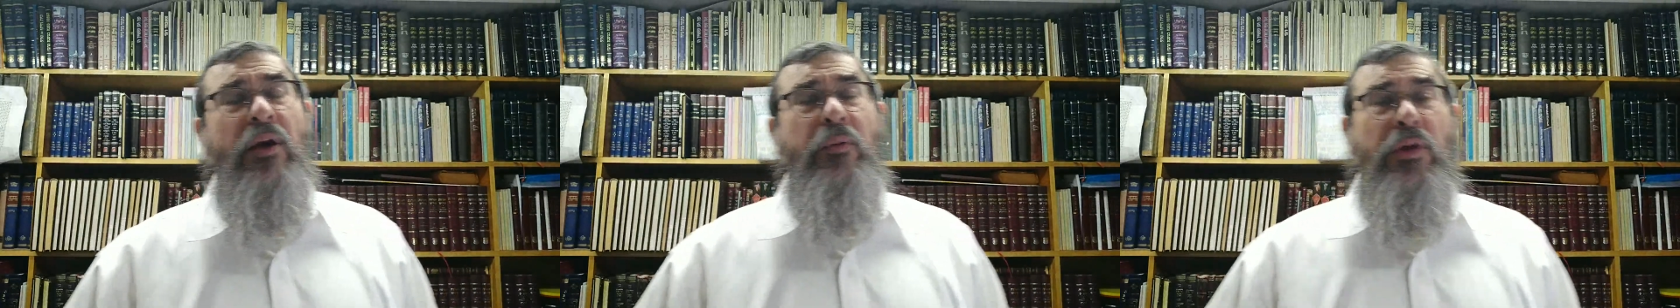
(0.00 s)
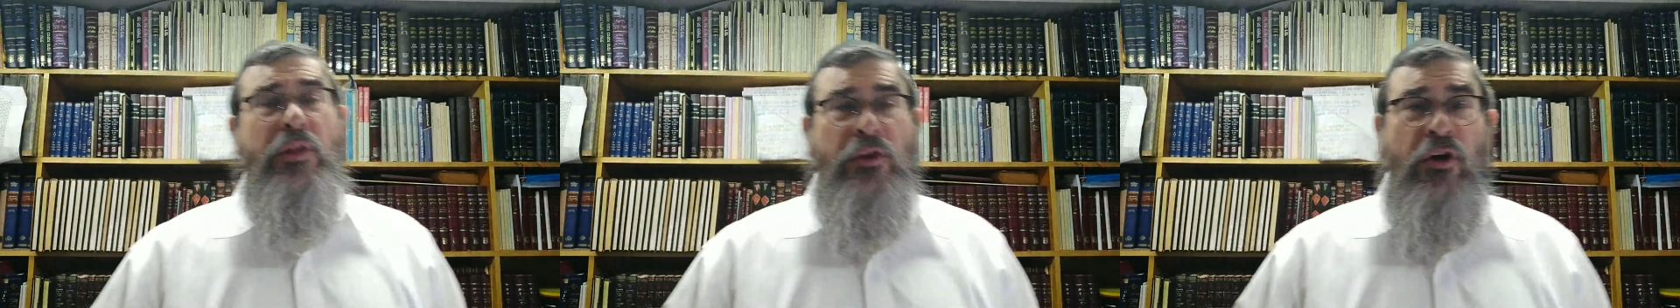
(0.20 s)

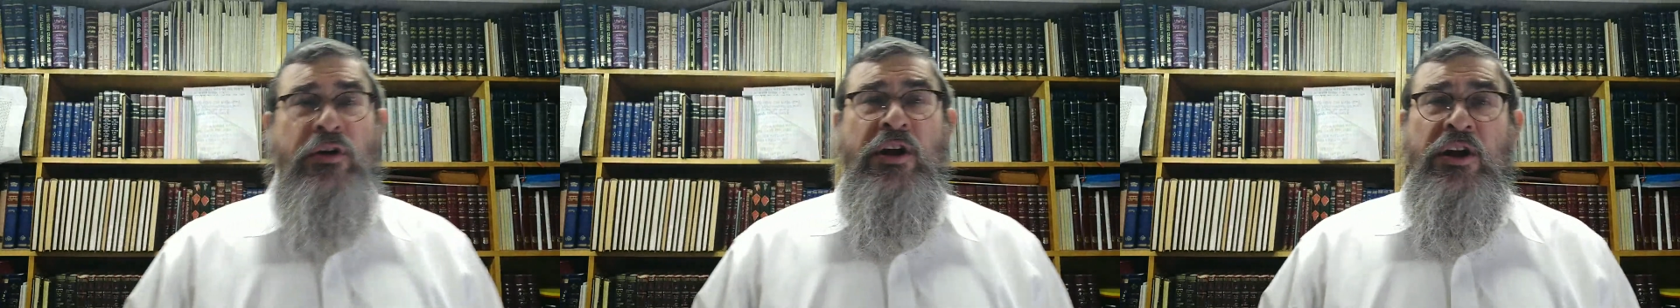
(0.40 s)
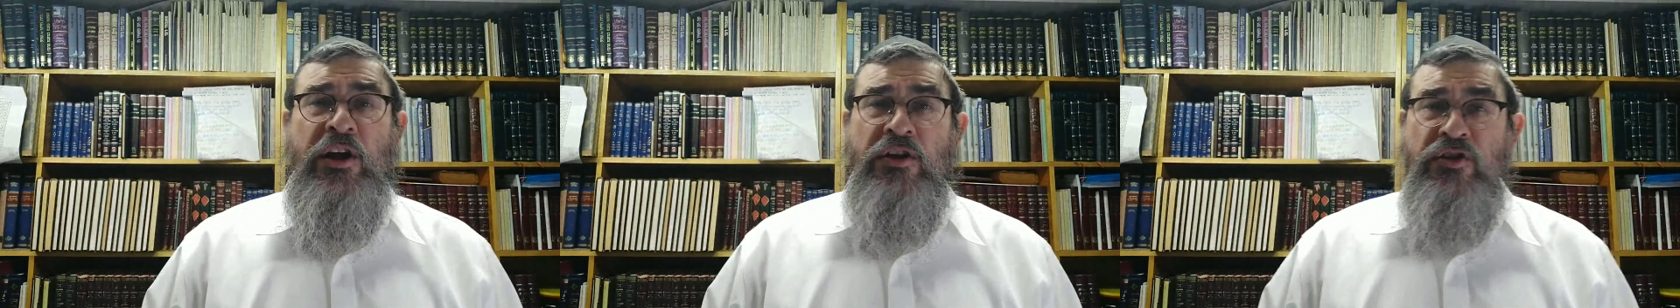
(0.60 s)
that we
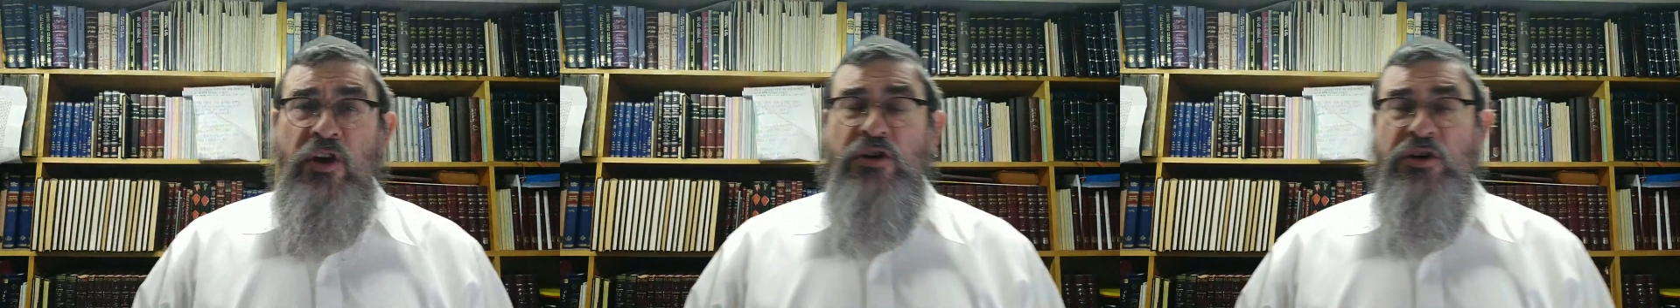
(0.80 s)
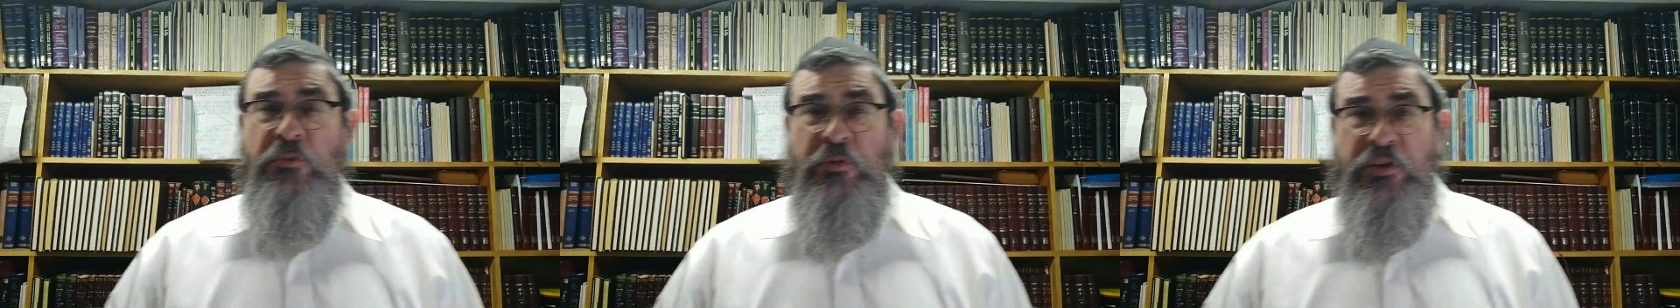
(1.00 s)
learn in
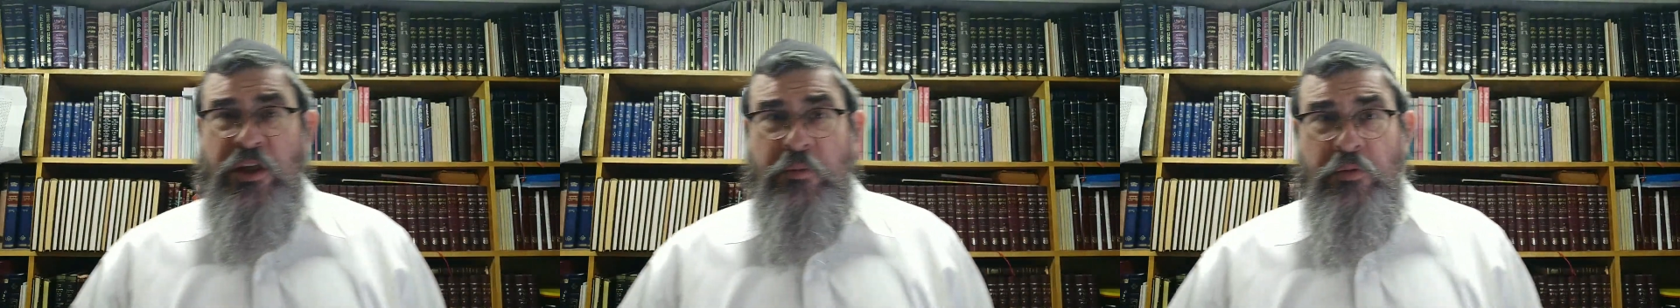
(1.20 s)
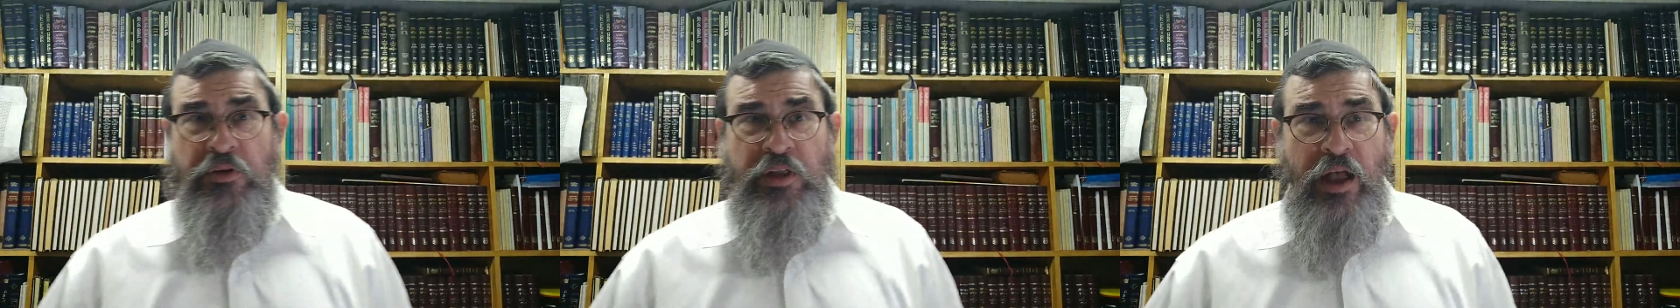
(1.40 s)
conjunction with
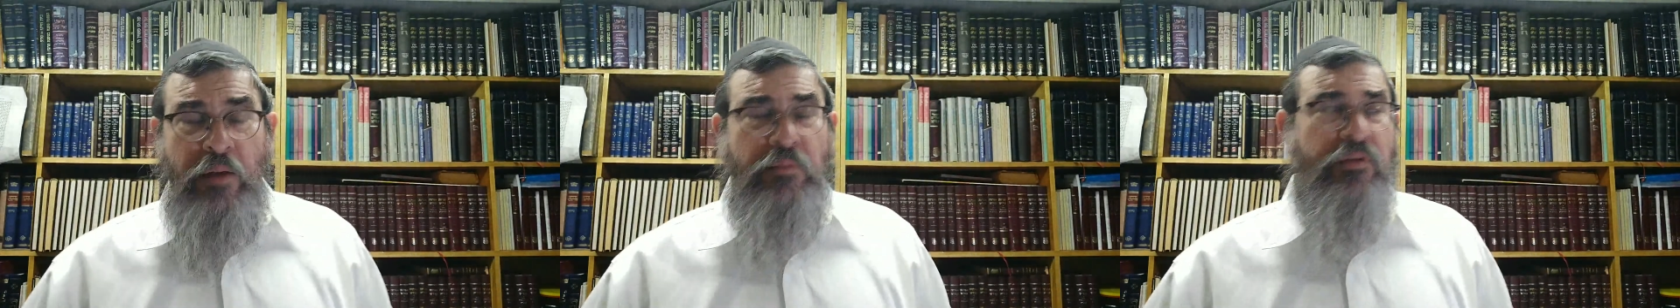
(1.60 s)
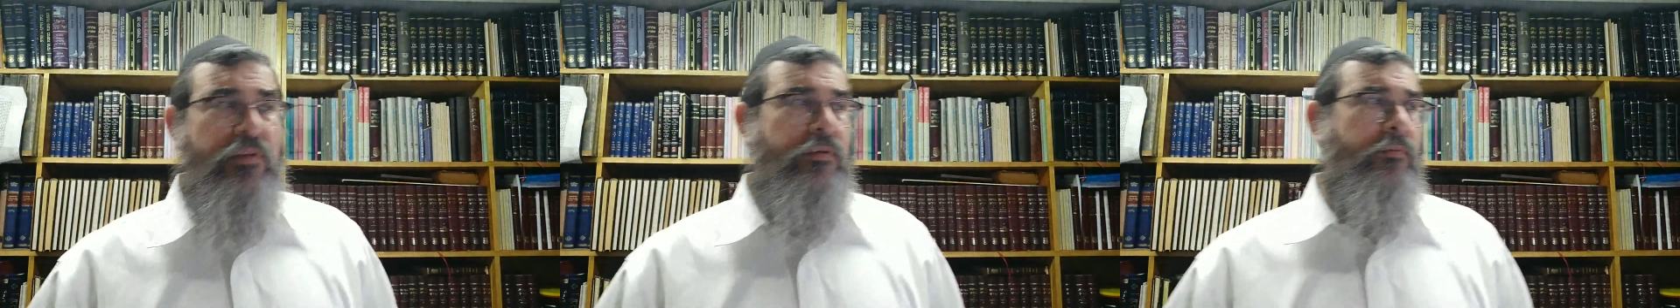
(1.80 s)
Gimel Tammuz.